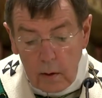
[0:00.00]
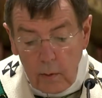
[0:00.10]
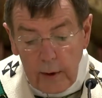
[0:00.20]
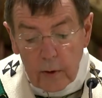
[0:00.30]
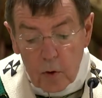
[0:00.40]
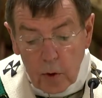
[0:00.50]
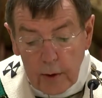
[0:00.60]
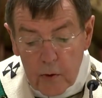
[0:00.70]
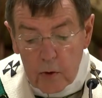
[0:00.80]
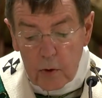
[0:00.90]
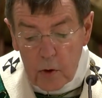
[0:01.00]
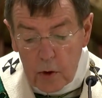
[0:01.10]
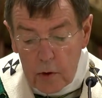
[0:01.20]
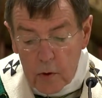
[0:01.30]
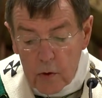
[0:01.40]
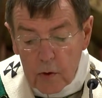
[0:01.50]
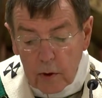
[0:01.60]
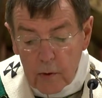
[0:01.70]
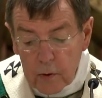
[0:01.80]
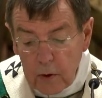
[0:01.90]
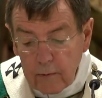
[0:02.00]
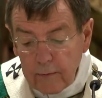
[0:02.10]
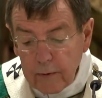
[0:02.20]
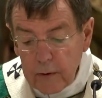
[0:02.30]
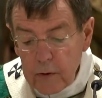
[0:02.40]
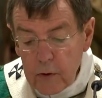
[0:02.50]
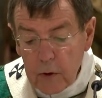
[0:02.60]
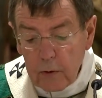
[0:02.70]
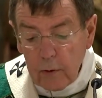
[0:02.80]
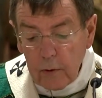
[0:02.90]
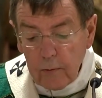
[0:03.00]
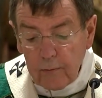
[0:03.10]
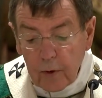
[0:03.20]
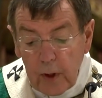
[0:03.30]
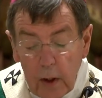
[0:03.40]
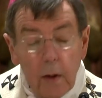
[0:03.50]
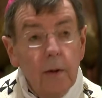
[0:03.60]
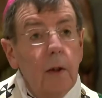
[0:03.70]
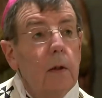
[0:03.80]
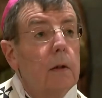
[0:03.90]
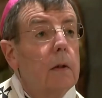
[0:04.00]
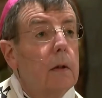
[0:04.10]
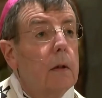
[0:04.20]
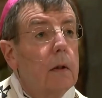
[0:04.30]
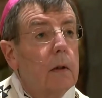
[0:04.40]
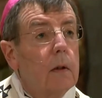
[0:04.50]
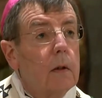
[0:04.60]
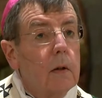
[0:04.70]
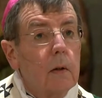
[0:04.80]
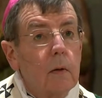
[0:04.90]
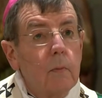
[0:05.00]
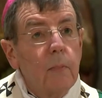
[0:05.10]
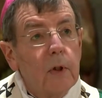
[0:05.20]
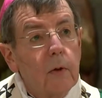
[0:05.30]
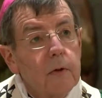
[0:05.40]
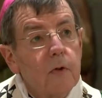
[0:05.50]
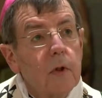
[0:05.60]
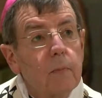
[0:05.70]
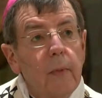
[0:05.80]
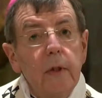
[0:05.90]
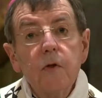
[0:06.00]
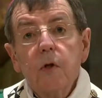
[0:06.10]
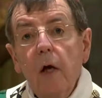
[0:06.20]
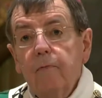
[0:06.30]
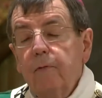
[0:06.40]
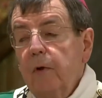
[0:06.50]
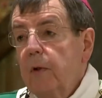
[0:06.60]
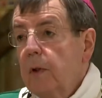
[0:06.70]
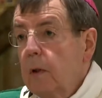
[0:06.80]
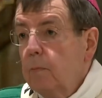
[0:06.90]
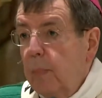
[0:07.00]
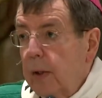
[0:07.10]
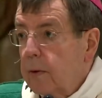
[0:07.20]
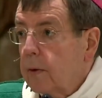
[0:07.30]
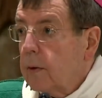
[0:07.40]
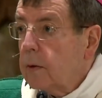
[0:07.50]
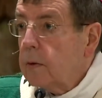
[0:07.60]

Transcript: We entrust to Jesus our sinfulness for healing because it makes everything better.